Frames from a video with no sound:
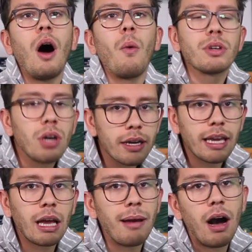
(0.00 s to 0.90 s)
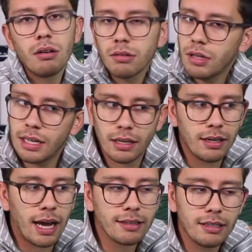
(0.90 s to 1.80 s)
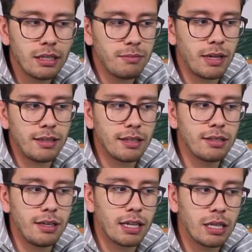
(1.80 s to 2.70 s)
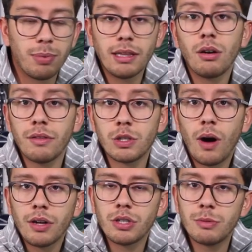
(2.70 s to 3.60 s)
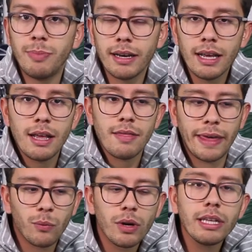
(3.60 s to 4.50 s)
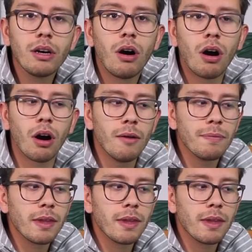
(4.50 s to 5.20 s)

we're talking about, and not to belittle these watches, but they really are